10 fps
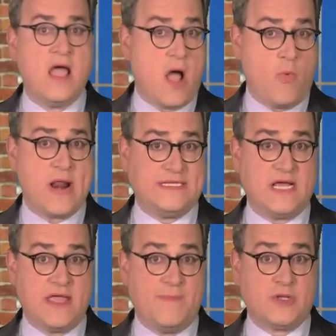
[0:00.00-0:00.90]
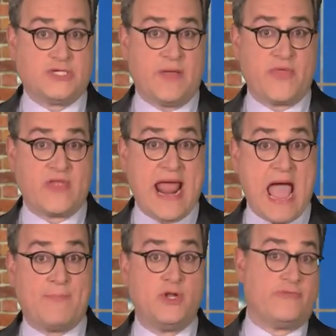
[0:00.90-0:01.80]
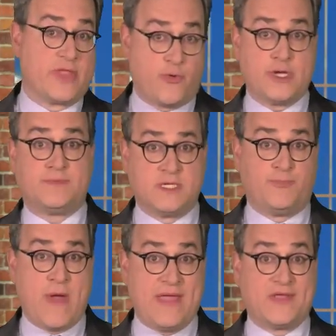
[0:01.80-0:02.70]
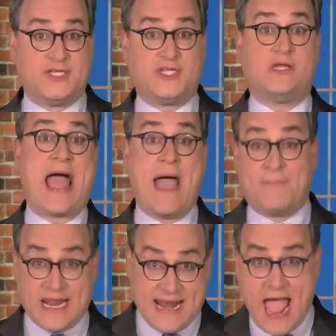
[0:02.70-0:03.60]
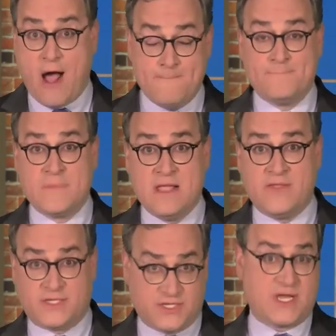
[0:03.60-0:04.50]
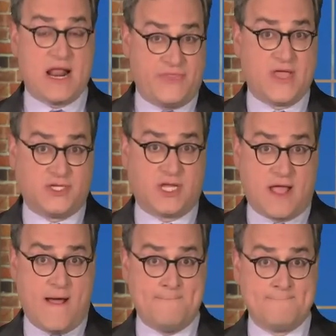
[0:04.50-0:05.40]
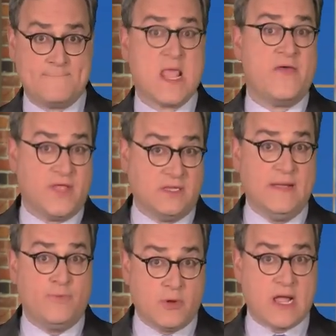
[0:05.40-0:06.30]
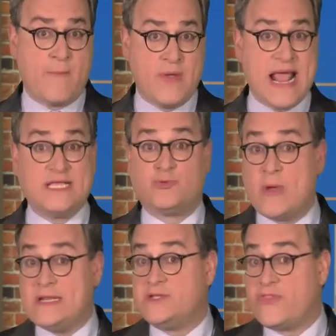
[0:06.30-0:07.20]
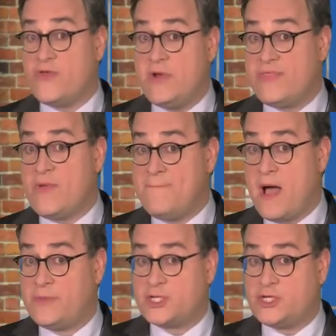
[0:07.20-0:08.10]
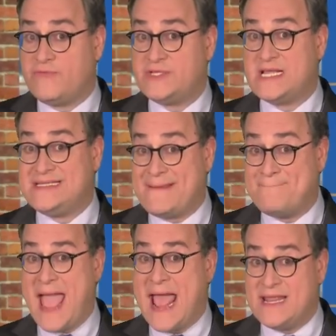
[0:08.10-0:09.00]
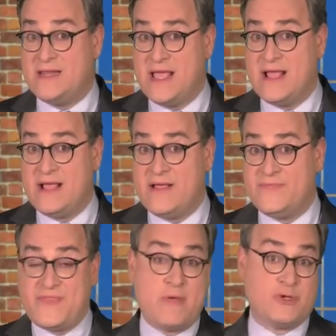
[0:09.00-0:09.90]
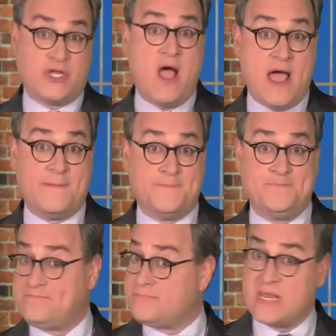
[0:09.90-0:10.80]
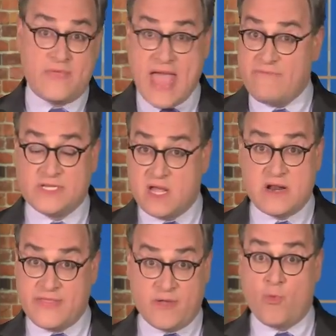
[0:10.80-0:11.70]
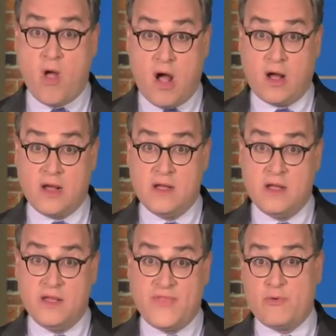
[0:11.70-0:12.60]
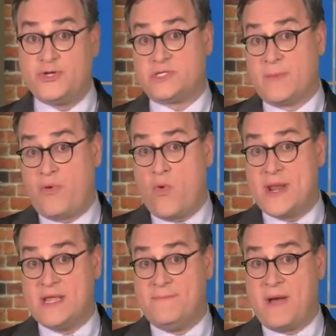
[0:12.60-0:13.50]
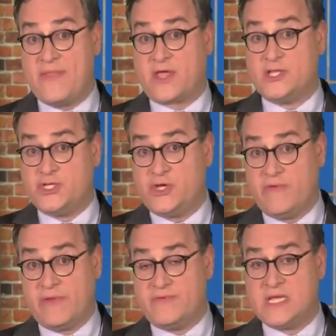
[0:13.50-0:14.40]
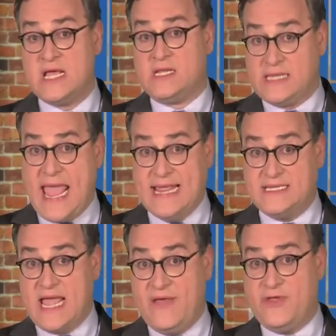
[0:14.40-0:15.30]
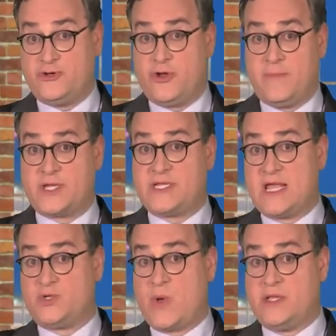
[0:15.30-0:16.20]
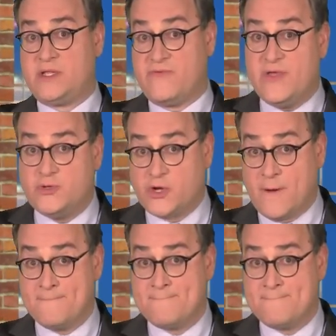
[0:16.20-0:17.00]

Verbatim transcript: I want to tell you about something that happened over the Christmas break that's still happening now. It's a sign of things to come. The Liberal government has written to 33 public servants and demanded that they resign. Now, they haven't done anything wrong. They were just appointed by the Conservatives late, and their term extends well into the future.